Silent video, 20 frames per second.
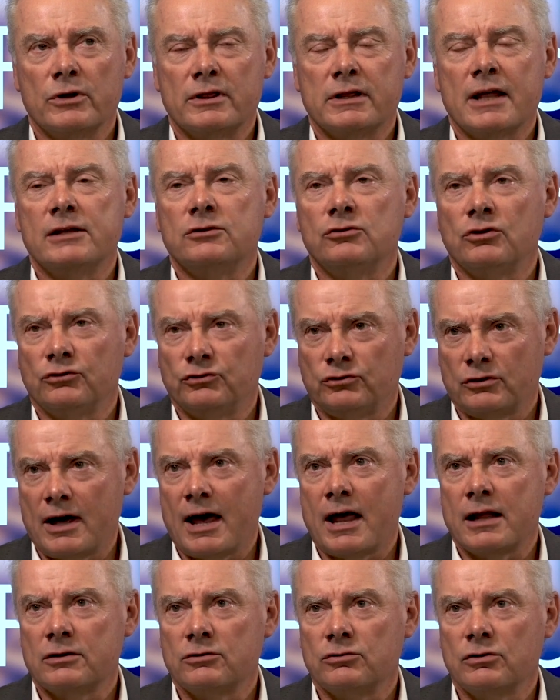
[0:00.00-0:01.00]
lenders
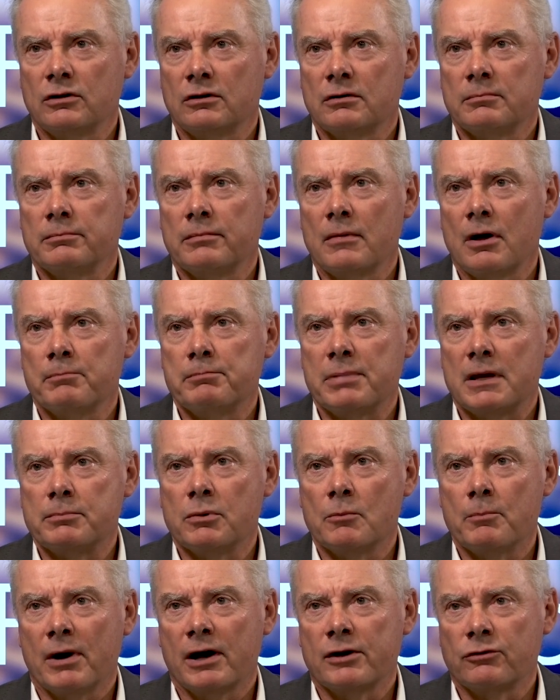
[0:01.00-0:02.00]
and
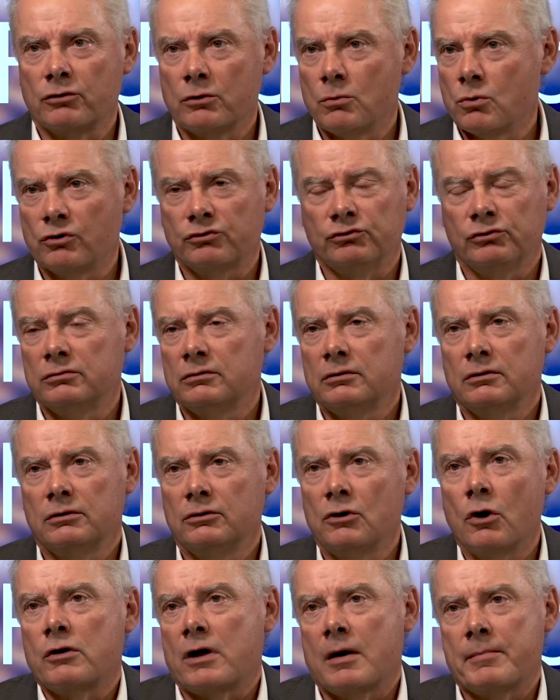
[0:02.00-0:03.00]
people buying through auction.
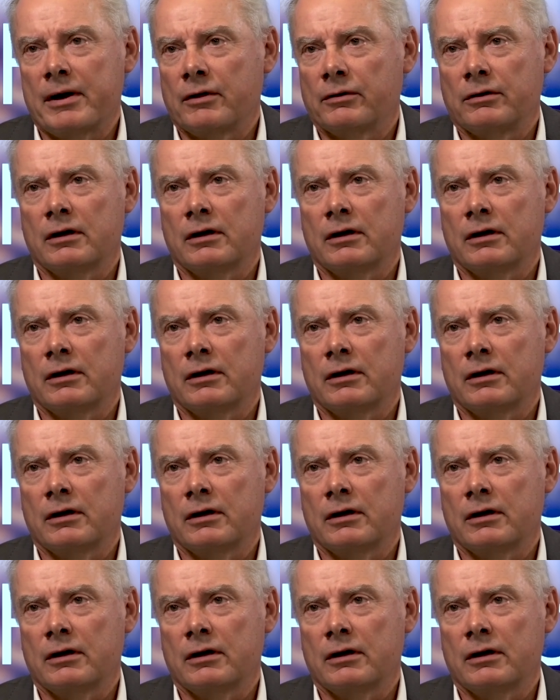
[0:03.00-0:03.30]
No doubt about